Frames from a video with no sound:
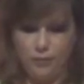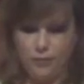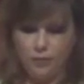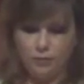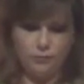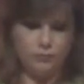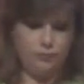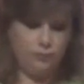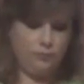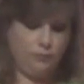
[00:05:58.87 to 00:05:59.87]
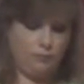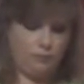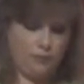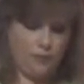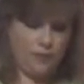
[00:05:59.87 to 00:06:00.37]
Oh,
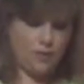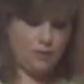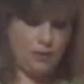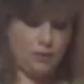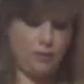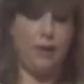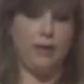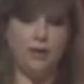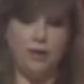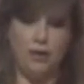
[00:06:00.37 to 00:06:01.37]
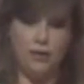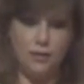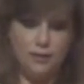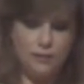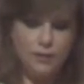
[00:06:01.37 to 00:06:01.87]
that's the way to a man's heart, isn't it?